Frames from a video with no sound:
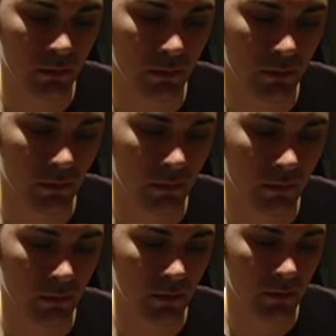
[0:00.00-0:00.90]
Alright.
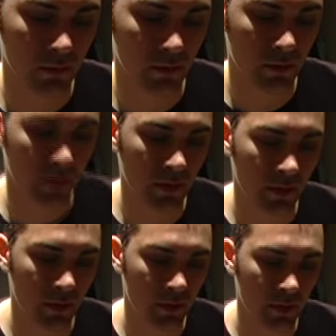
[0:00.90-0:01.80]
So then
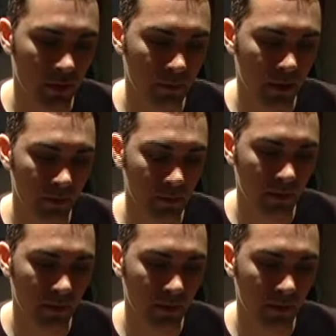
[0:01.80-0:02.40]
that's the G major